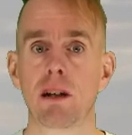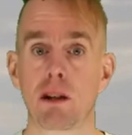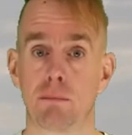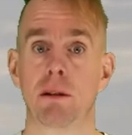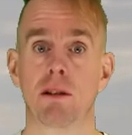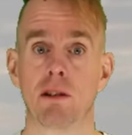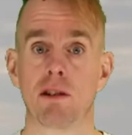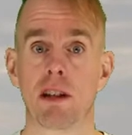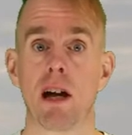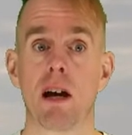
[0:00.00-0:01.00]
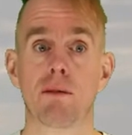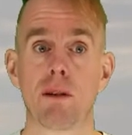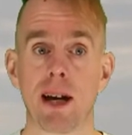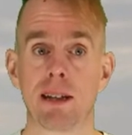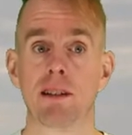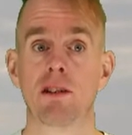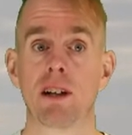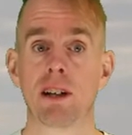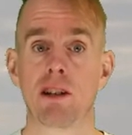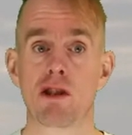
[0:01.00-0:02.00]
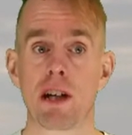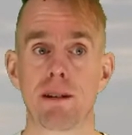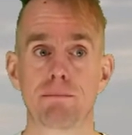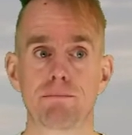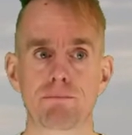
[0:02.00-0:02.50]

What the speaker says: competency for any design engineer.